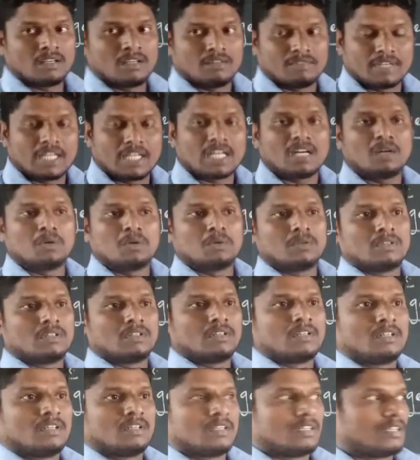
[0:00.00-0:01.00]
we have
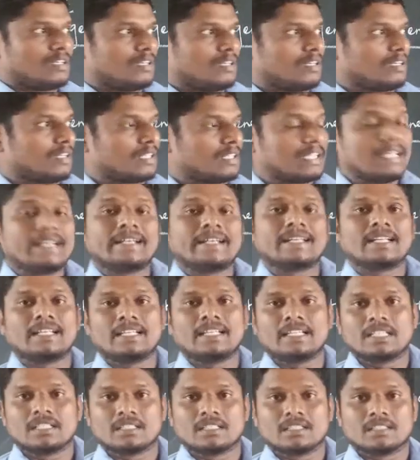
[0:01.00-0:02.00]

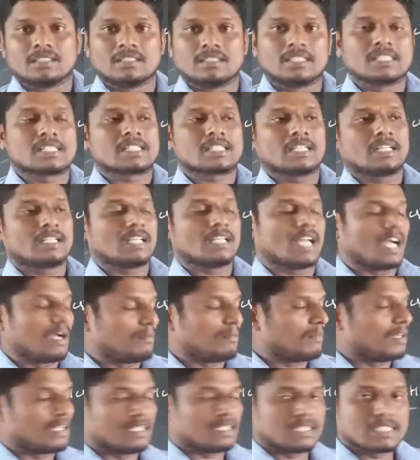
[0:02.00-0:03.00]
detailedly
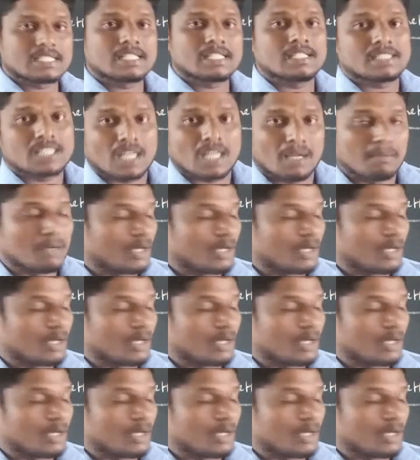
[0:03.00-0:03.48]
discussed